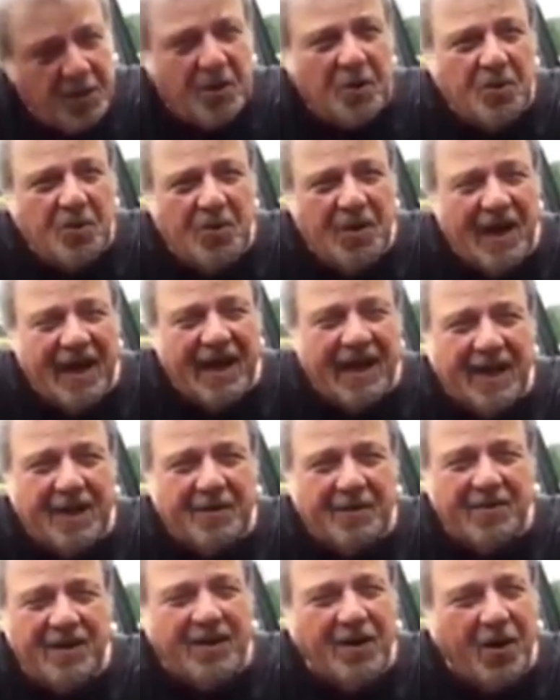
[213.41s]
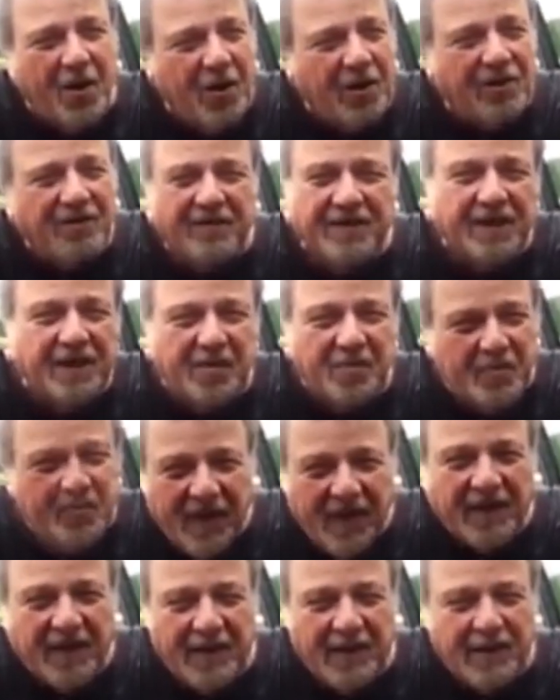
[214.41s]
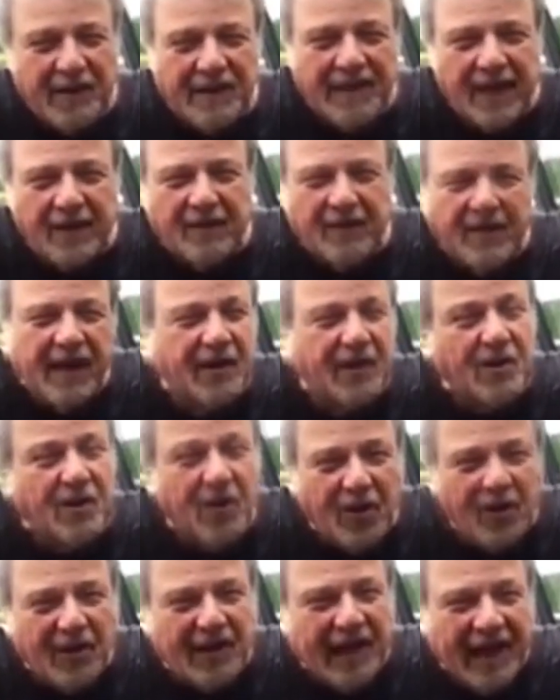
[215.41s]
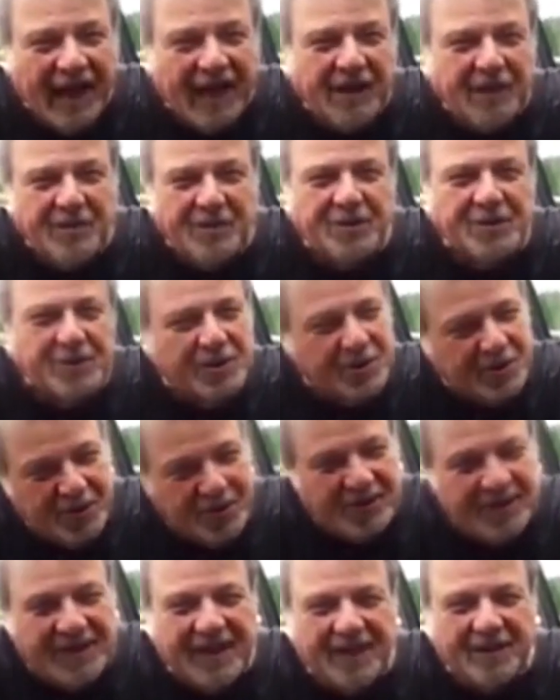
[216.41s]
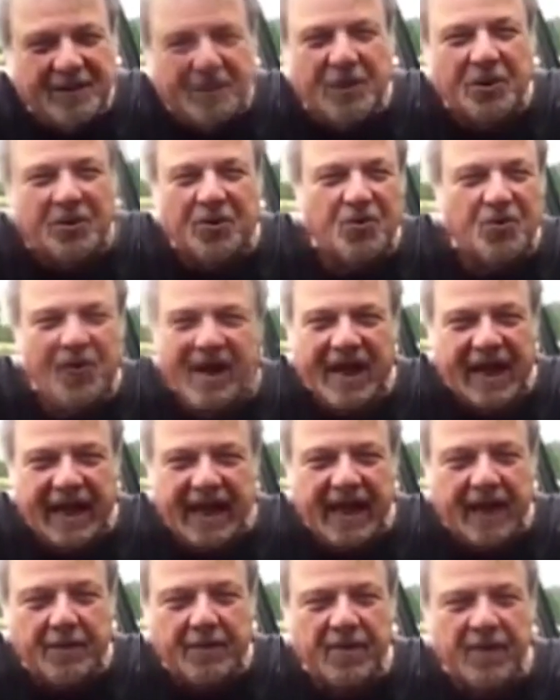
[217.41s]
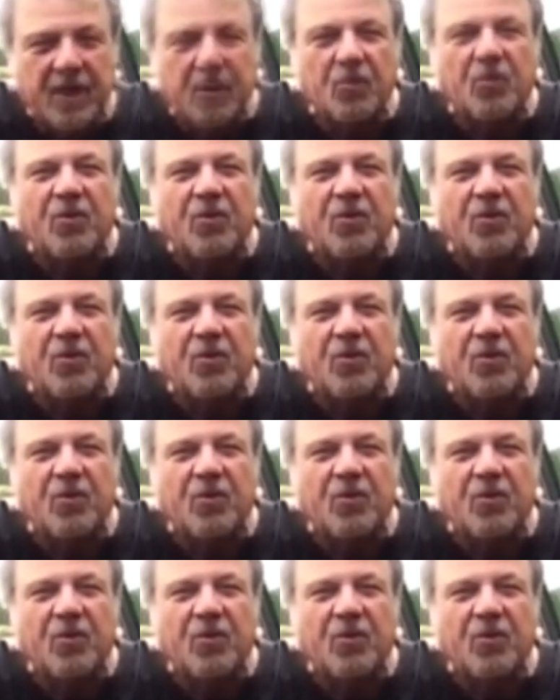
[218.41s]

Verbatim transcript: You know who I am, and all of the competitors out there and all the haters sure as hell know who I am.